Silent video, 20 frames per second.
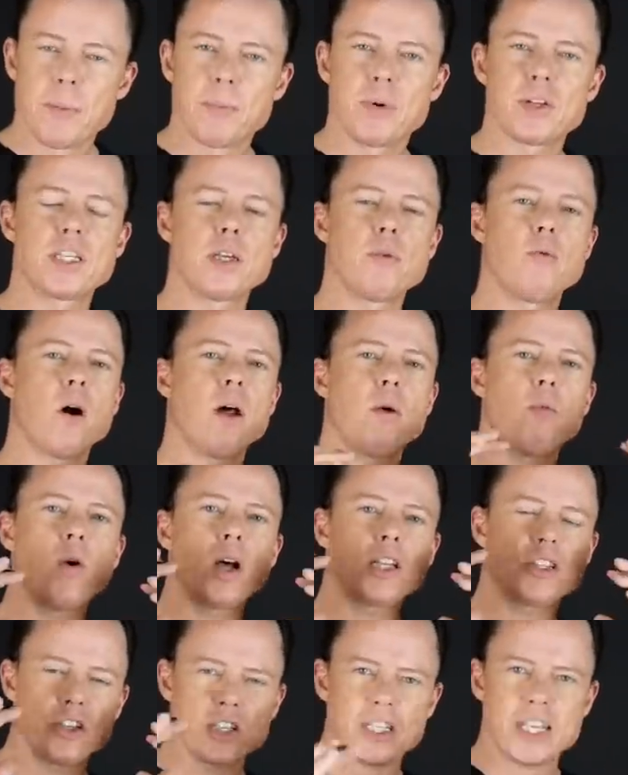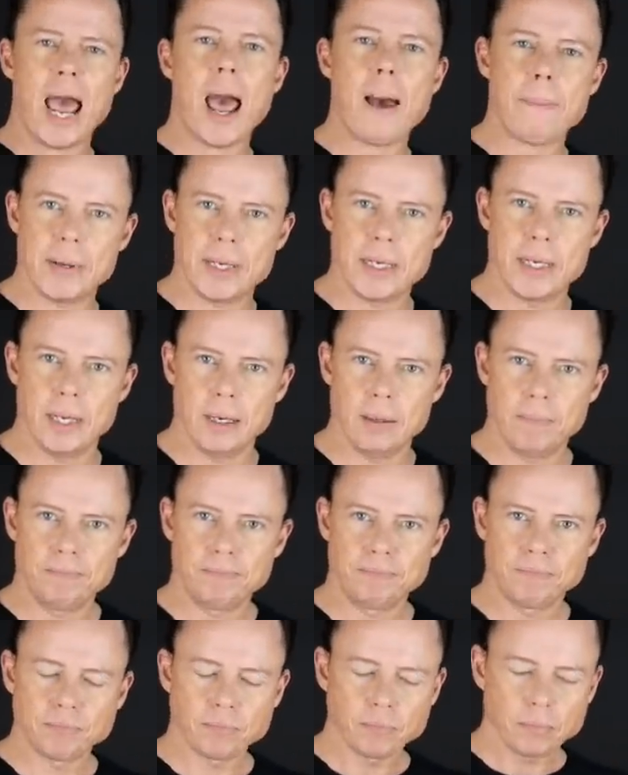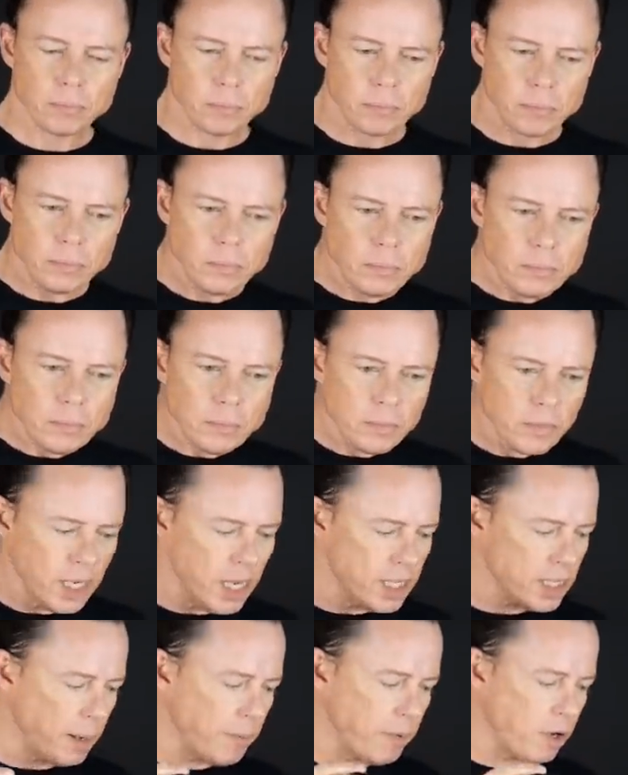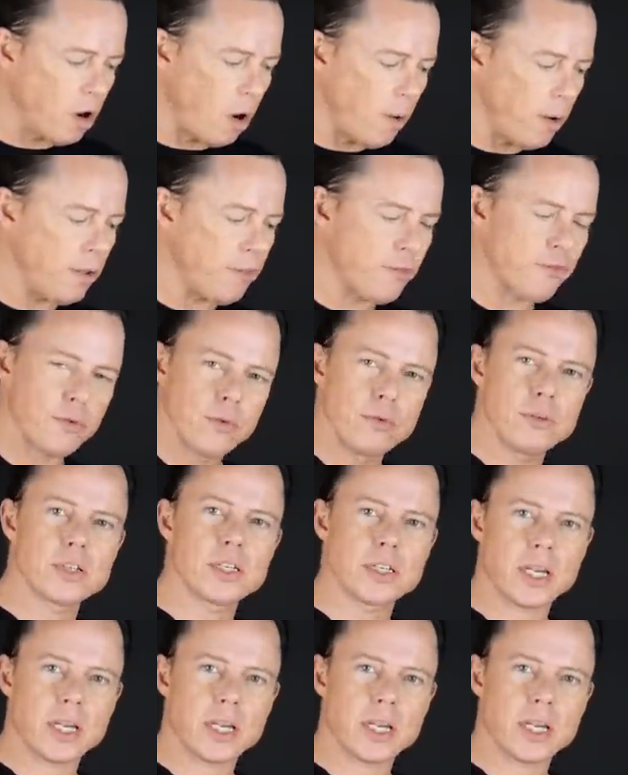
But see, what just happened here is I'm going through the